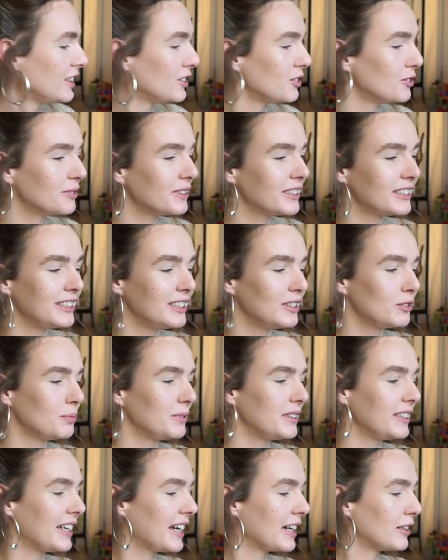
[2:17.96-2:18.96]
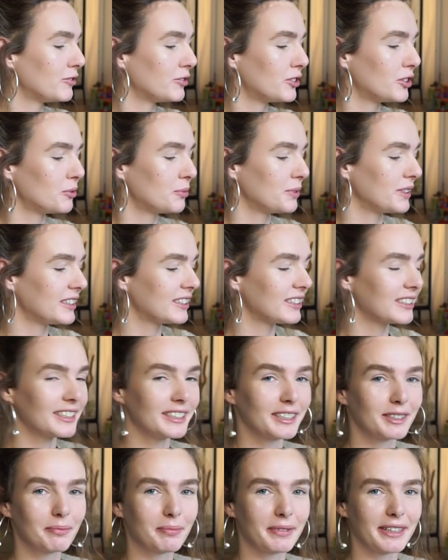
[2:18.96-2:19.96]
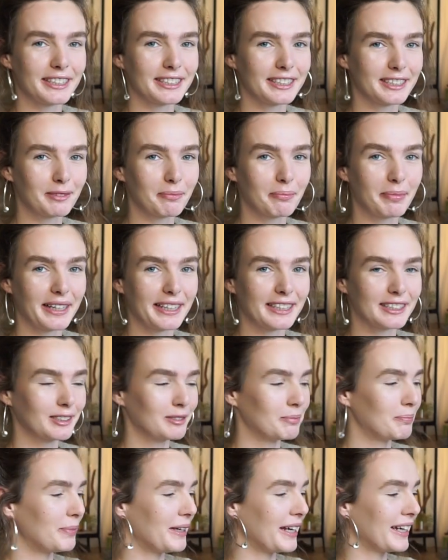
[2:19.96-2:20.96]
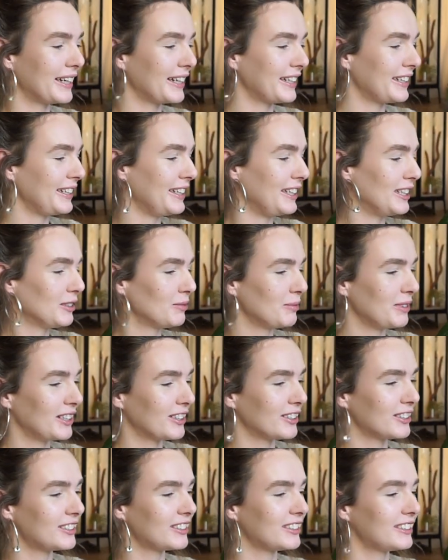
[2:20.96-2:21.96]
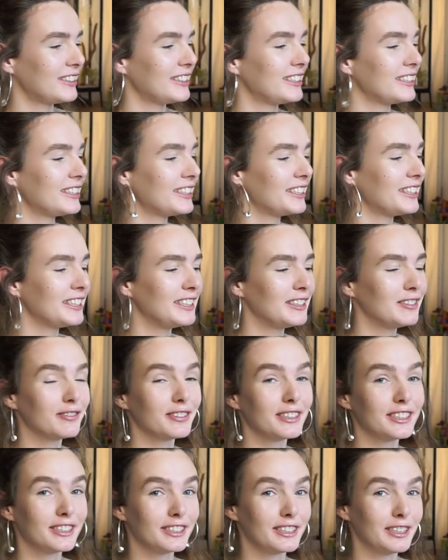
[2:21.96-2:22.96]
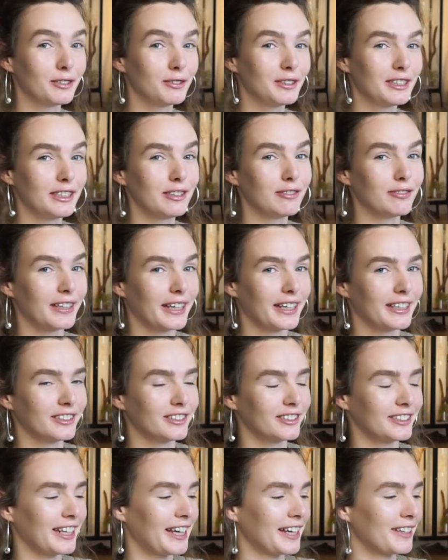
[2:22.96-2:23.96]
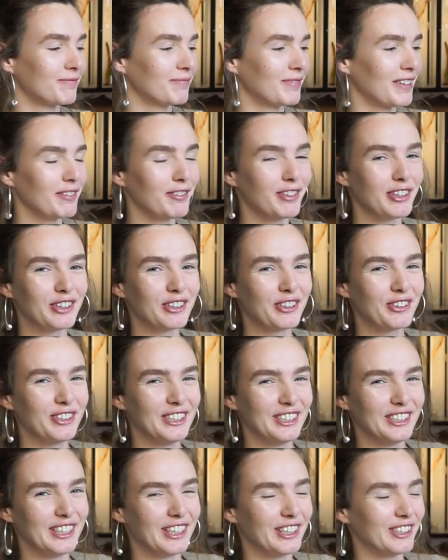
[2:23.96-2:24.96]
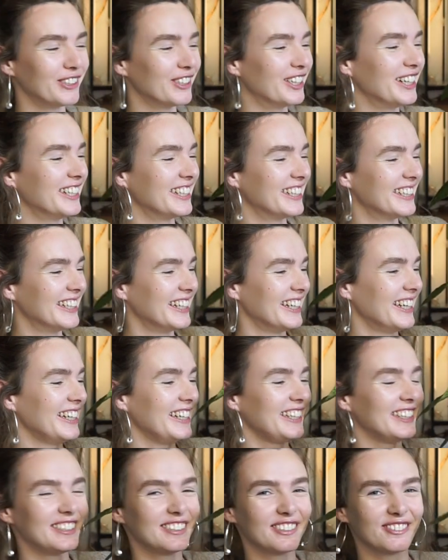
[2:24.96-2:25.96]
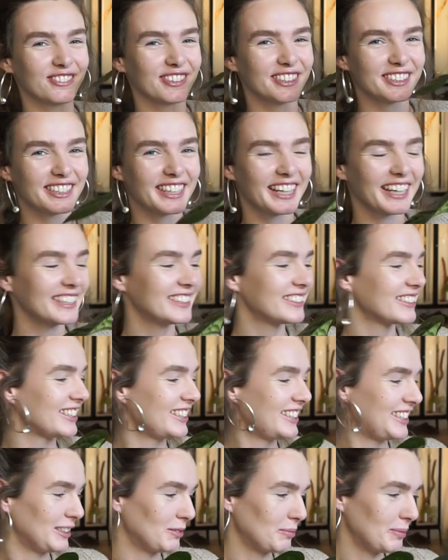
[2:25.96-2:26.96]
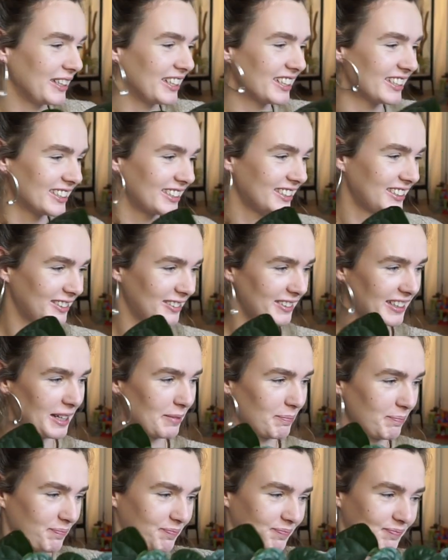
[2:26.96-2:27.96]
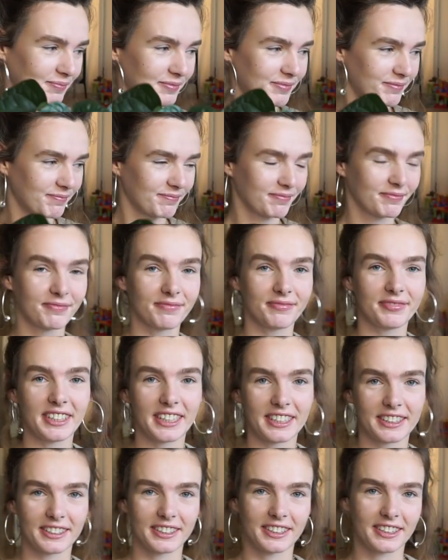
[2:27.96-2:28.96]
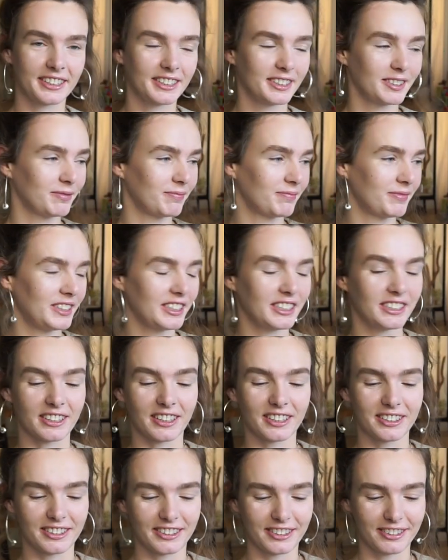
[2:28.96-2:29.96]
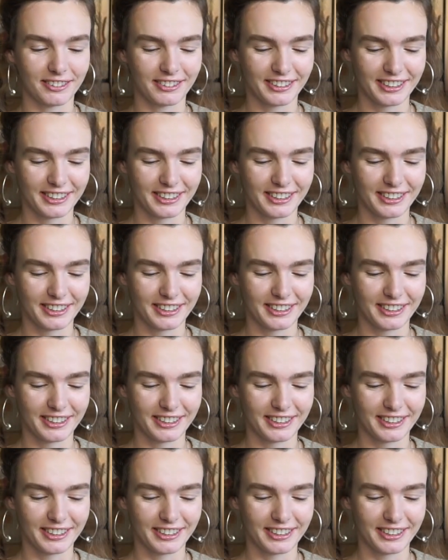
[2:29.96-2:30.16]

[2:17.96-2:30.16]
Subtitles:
do really need to be careful with placing the plants back in here, because this leaf is a new leaf, and yeah, if you know, you know. You don't want to like touch it because yeah, then disaster.